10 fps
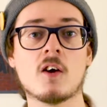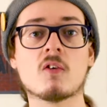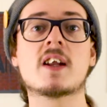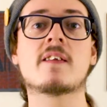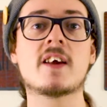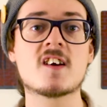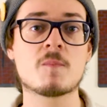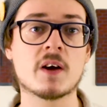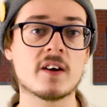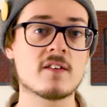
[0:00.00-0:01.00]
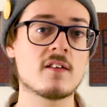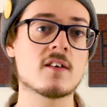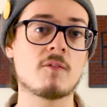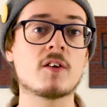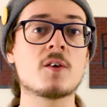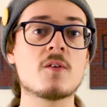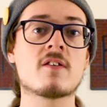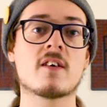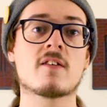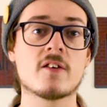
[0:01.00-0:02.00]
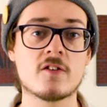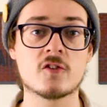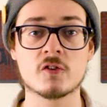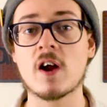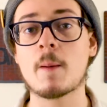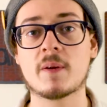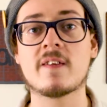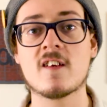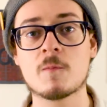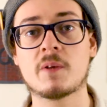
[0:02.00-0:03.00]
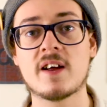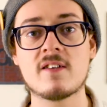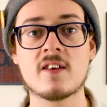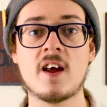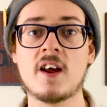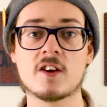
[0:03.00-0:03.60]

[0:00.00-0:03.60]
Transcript: Reading the experiences of the two sisters trapped in this place